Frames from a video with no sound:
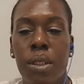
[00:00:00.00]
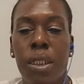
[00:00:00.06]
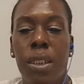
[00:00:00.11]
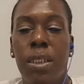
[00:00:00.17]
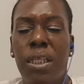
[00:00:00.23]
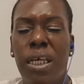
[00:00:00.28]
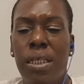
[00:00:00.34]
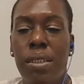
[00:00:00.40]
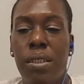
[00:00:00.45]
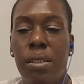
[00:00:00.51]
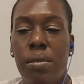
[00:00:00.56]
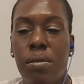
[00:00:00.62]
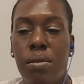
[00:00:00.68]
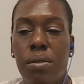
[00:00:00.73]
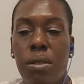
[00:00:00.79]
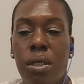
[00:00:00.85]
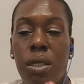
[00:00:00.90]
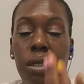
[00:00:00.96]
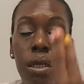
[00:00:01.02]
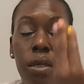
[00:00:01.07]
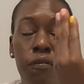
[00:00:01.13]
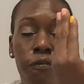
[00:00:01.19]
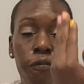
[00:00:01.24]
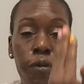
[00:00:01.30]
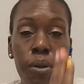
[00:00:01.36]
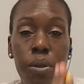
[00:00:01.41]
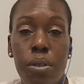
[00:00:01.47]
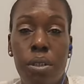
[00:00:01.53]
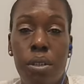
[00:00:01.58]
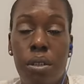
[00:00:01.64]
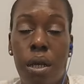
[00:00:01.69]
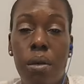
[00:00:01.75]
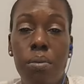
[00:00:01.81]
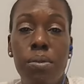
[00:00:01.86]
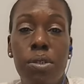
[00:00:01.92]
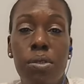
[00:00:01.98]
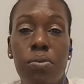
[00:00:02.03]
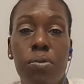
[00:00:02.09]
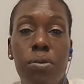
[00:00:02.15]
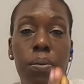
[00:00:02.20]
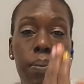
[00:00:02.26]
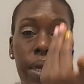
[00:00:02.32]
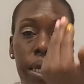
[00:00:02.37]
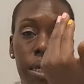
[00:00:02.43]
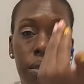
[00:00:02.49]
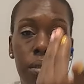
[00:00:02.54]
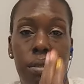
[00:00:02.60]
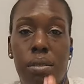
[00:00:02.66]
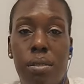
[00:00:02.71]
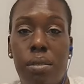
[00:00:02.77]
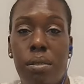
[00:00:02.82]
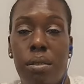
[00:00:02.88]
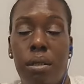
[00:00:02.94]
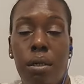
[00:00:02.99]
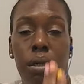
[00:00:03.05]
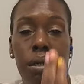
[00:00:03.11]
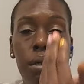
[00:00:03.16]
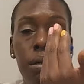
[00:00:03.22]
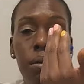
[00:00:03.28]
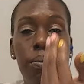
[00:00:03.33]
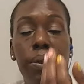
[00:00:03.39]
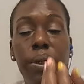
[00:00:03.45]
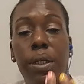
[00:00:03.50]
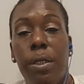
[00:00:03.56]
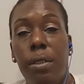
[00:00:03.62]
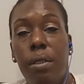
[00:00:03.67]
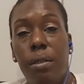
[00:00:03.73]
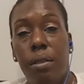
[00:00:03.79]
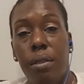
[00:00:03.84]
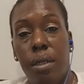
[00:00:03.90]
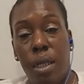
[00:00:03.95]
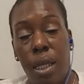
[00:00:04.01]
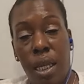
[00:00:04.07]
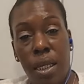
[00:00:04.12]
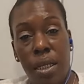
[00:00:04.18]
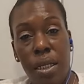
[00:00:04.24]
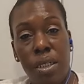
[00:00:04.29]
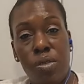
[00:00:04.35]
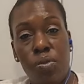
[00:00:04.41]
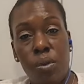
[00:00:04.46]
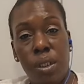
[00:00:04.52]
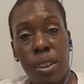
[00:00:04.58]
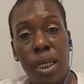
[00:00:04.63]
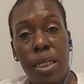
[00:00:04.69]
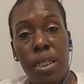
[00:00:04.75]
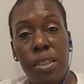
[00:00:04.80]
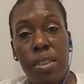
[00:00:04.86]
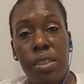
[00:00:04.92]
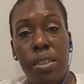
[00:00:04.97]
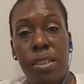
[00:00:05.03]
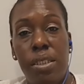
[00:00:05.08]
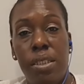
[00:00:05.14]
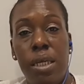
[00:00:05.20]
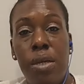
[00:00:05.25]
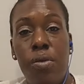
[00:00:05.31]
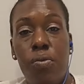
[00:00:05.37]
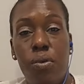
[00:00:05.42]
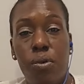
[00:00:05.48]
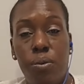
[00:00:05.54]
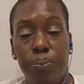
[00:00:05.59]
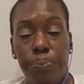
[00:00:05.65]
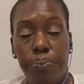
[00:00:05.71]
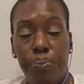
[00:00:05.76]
it comes through the base, but it's related to the sacral.